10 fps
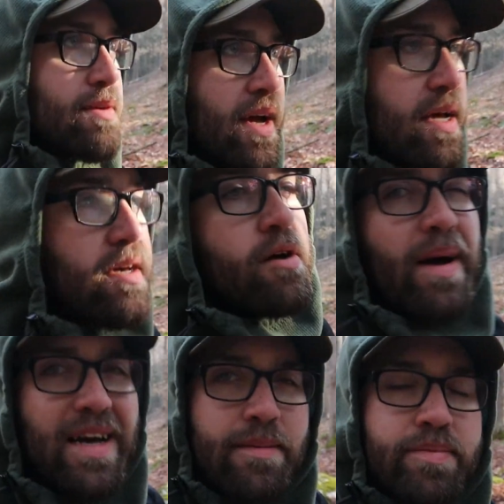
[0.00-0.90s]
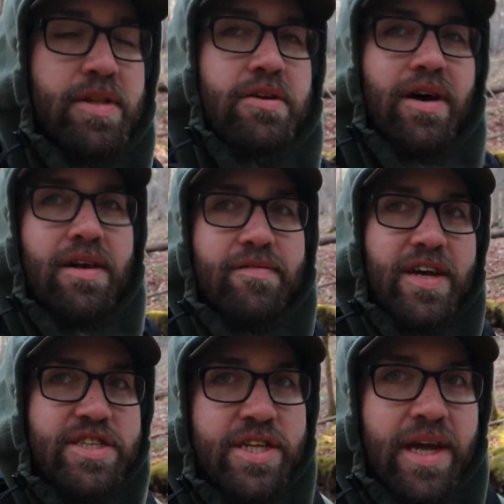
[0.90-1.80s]
We gotta go back up a little
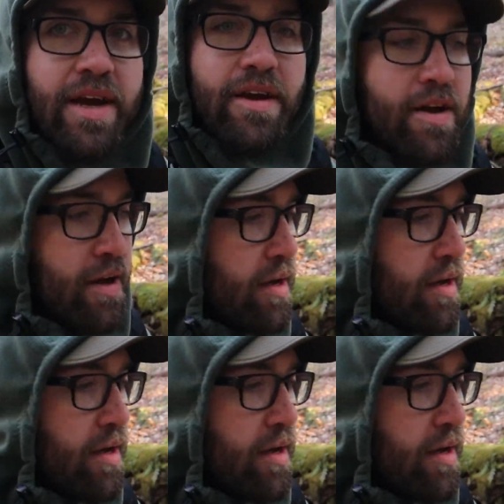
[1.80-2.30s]
elevation here.